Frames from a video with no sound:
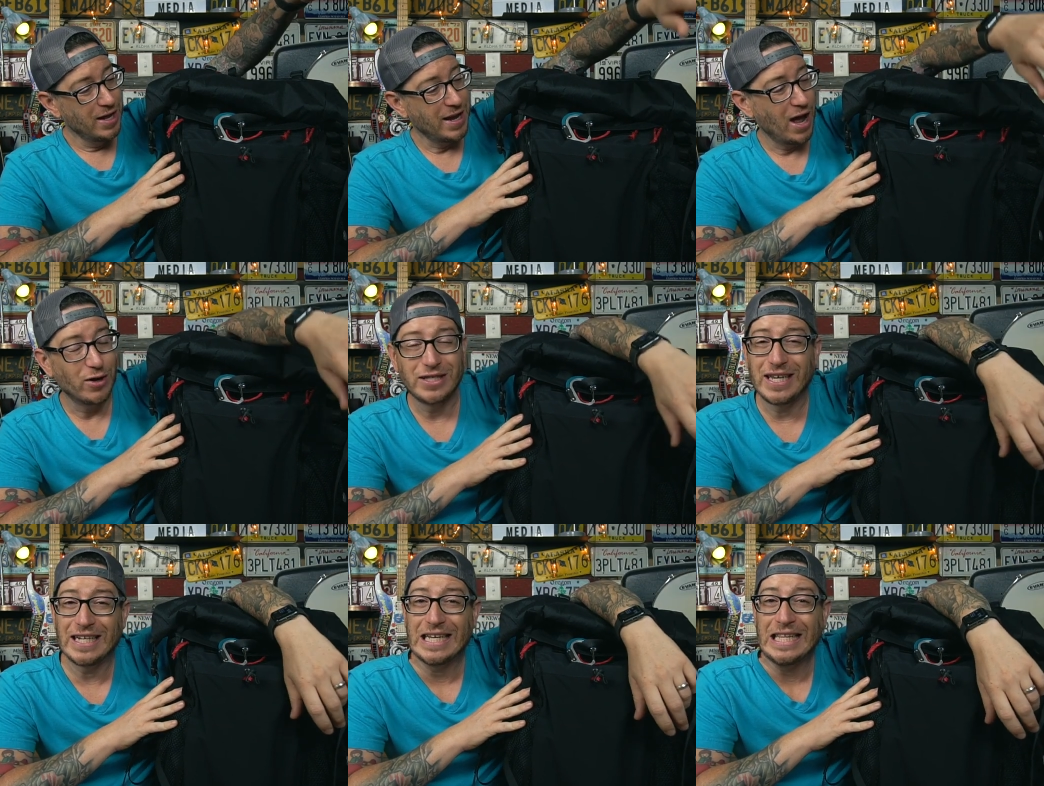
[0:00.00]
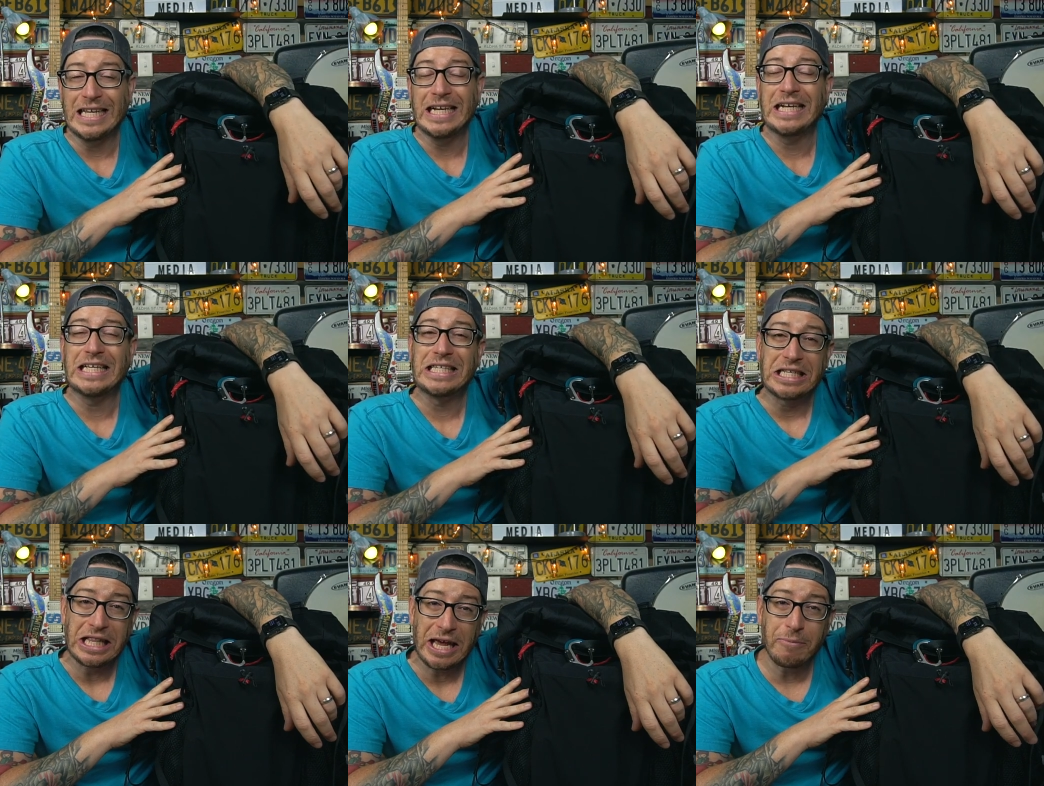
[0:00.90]
Now, to get the
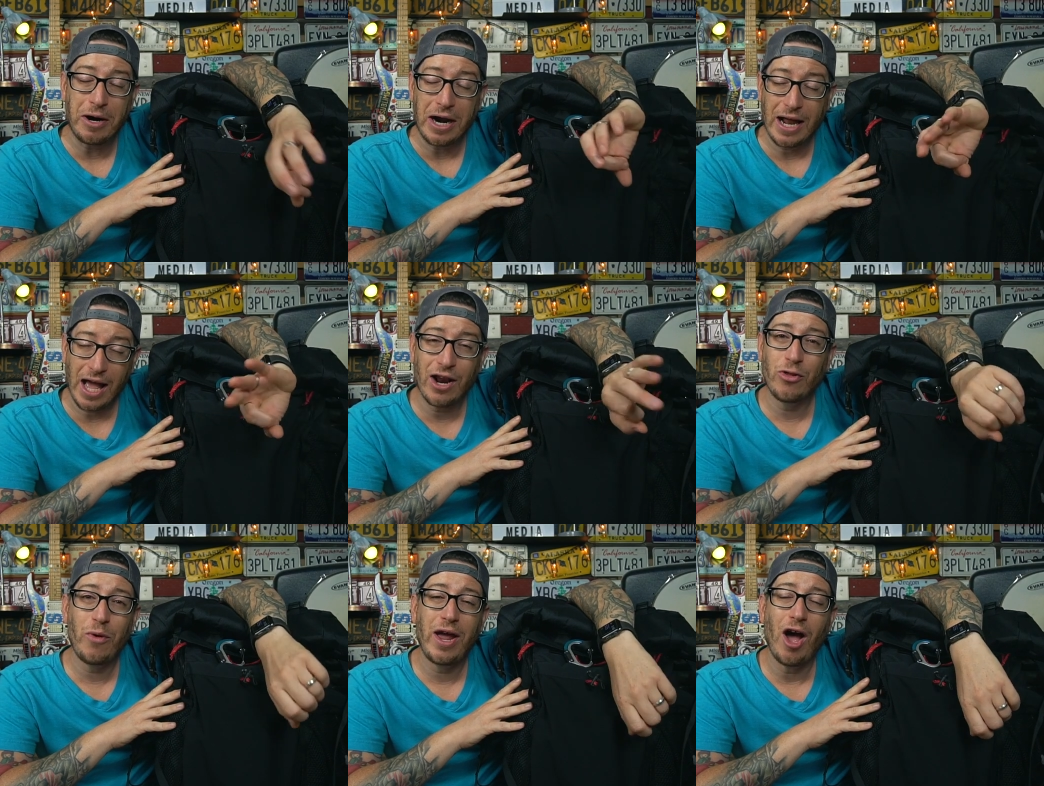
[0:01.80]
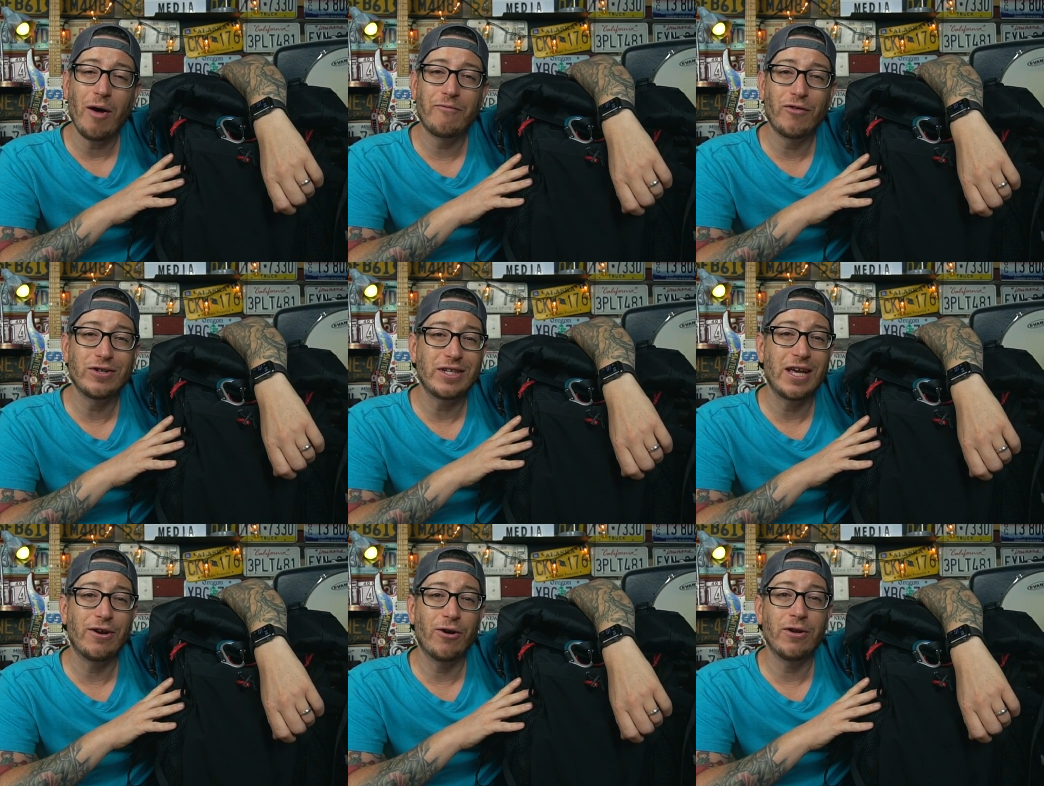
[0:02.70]
disclaimer out of the way up front
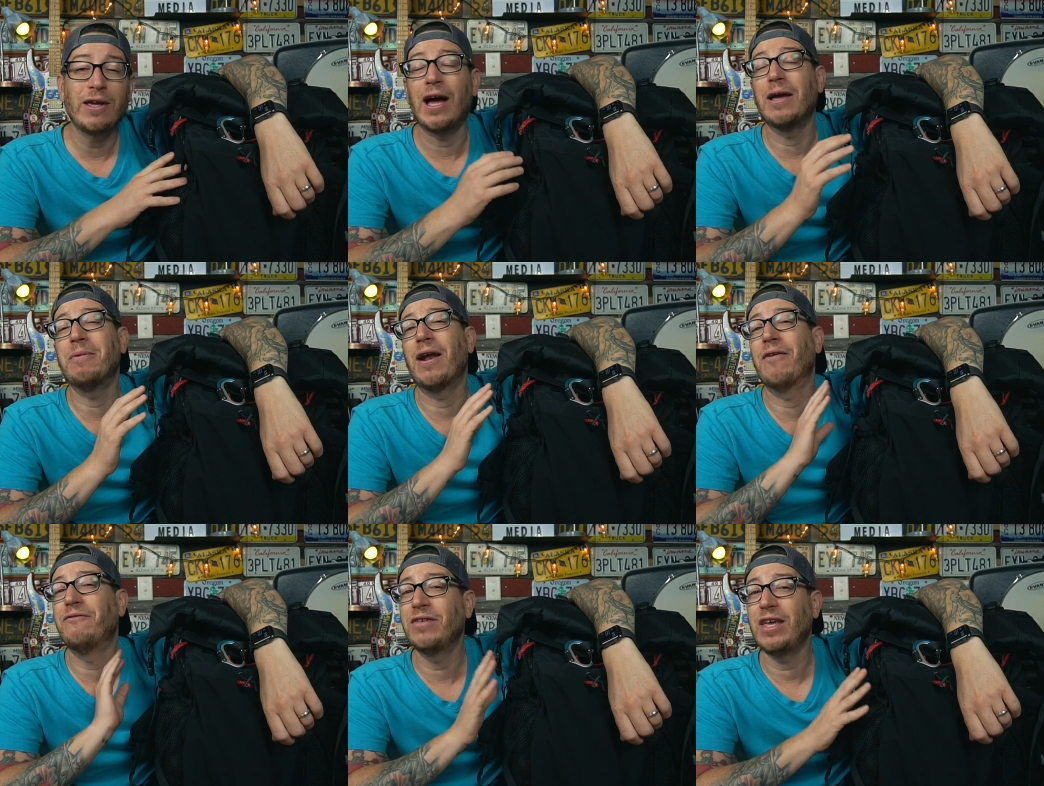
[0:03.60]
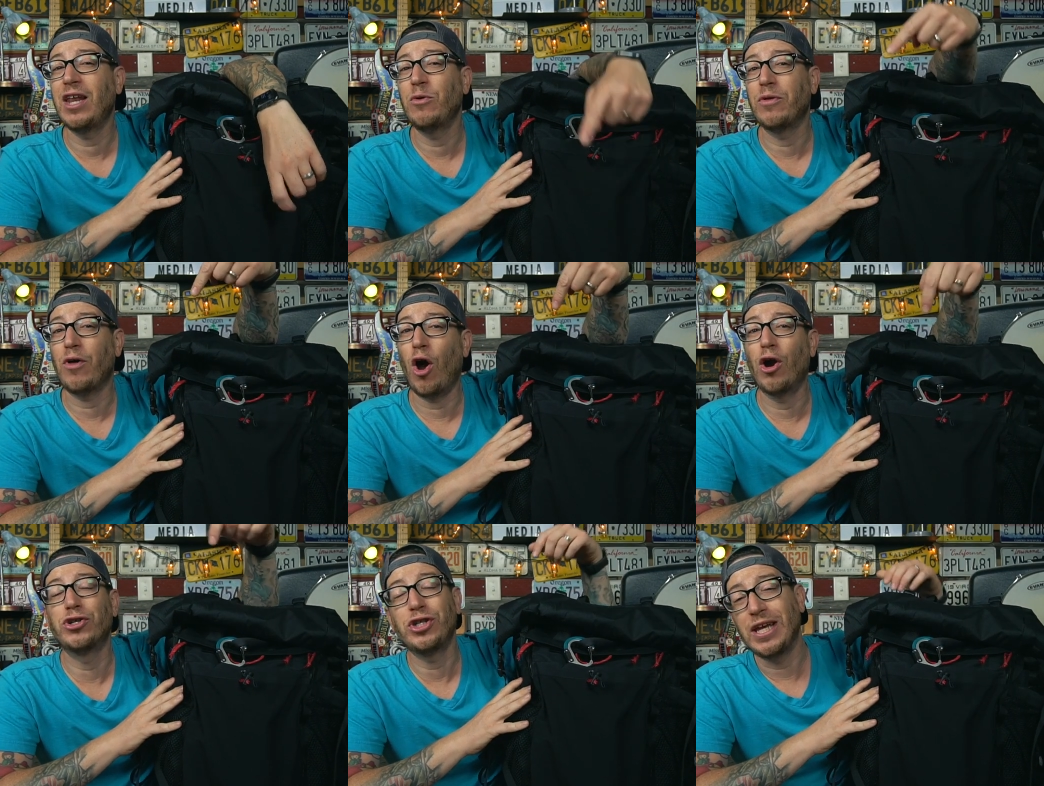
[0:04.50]
and early, I am not affiliated with
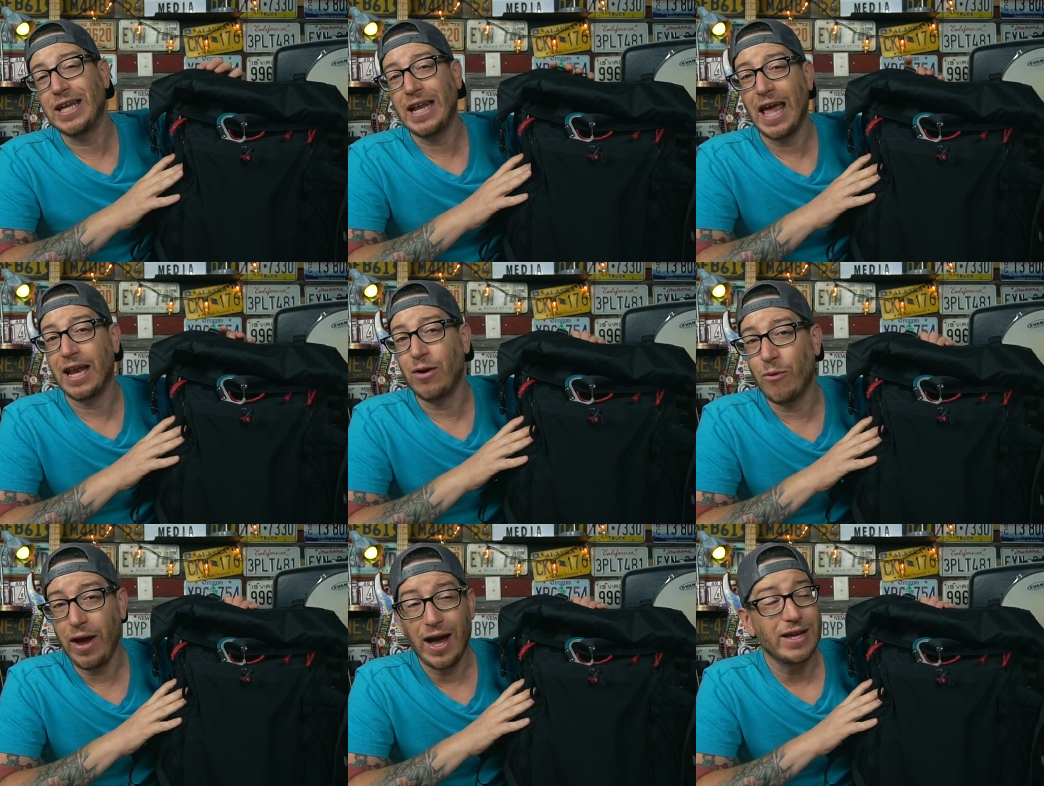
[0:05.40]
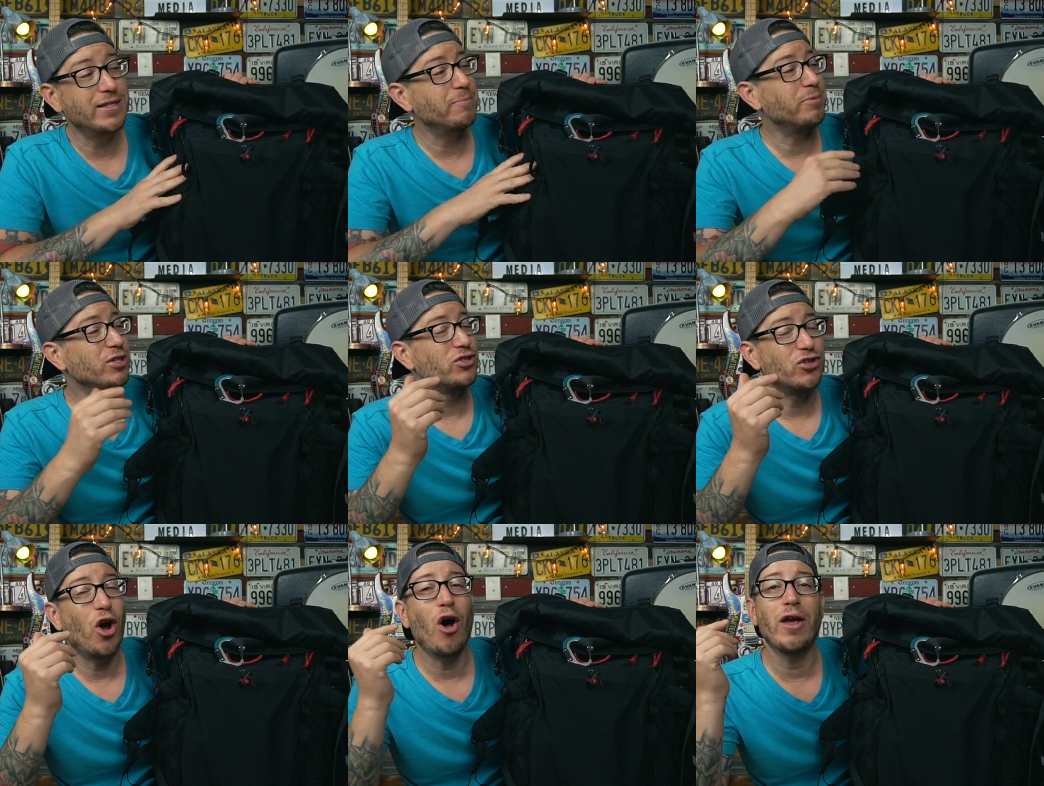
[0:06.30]
Arch in any way. I simply
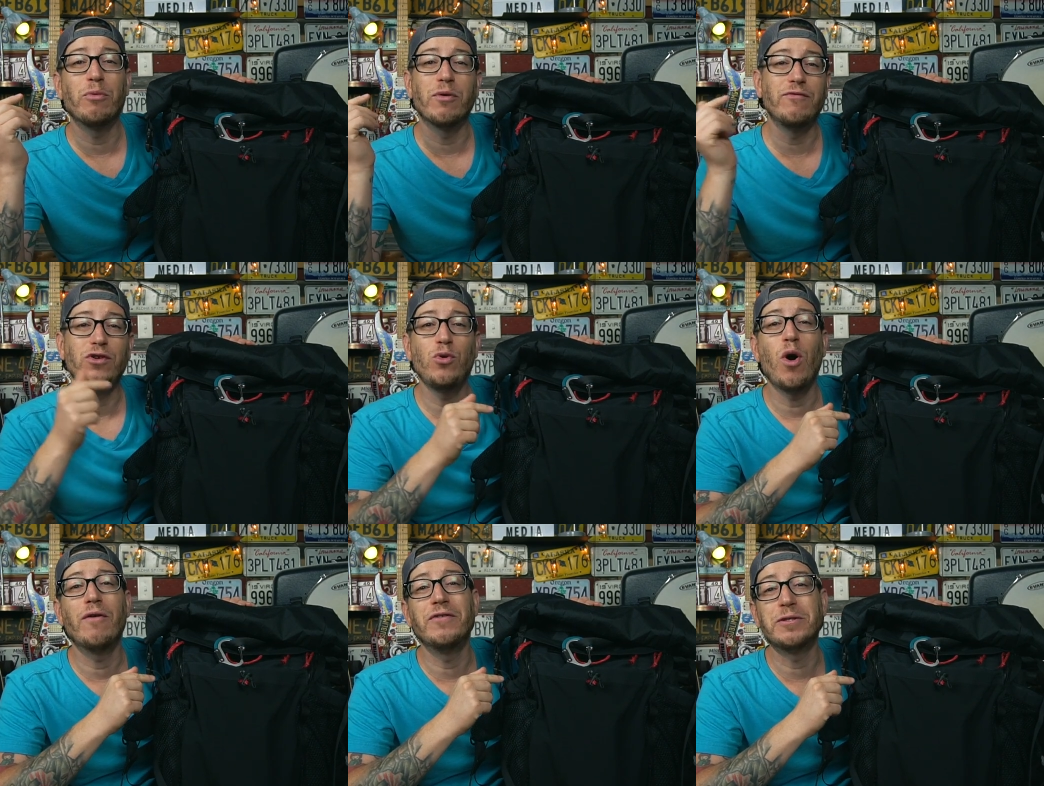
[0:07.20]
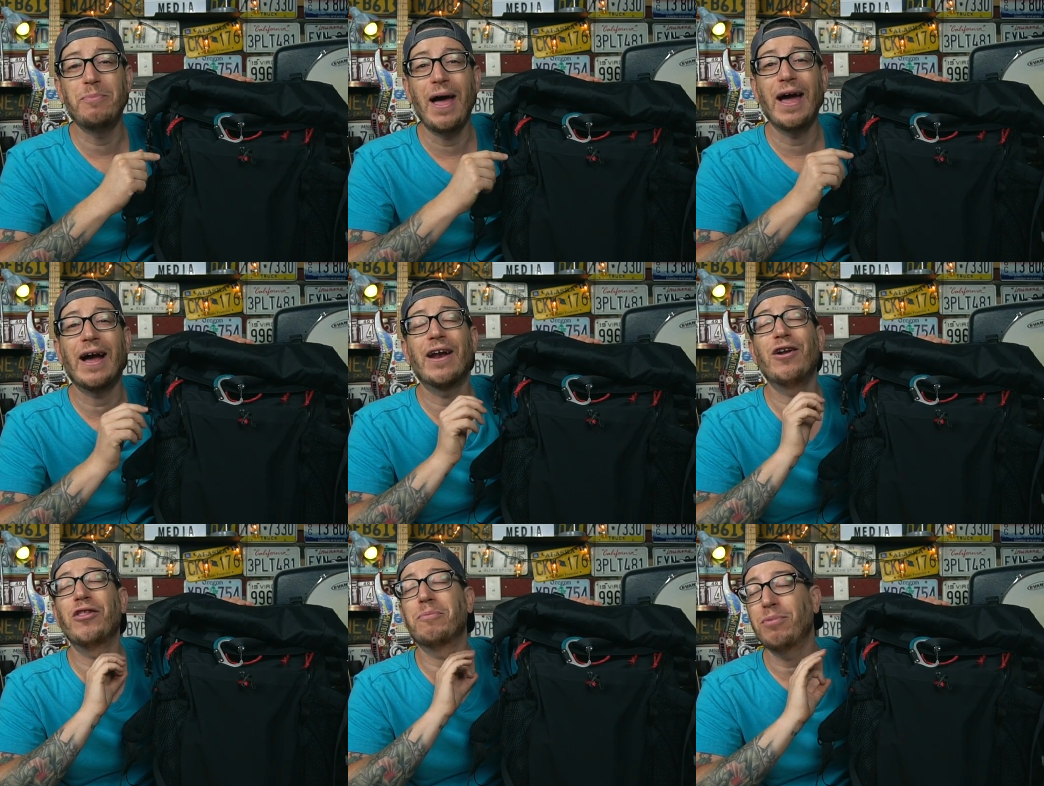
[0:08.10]
saw a review of this bag on
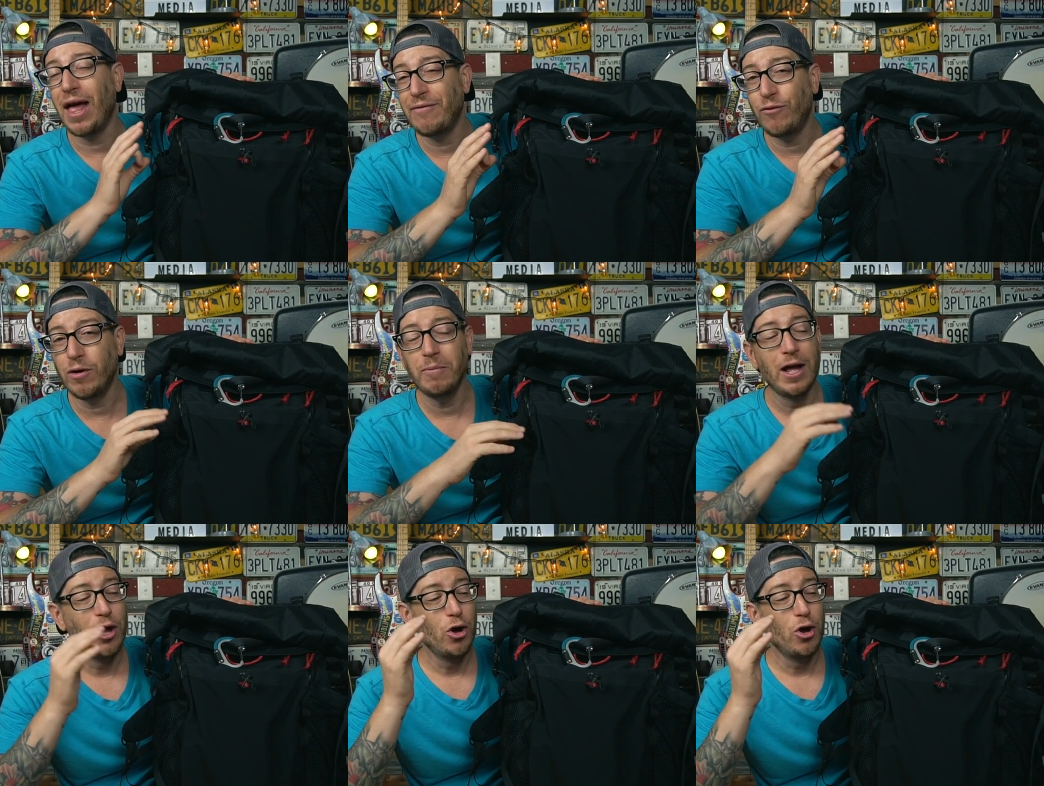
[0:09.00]
another platform,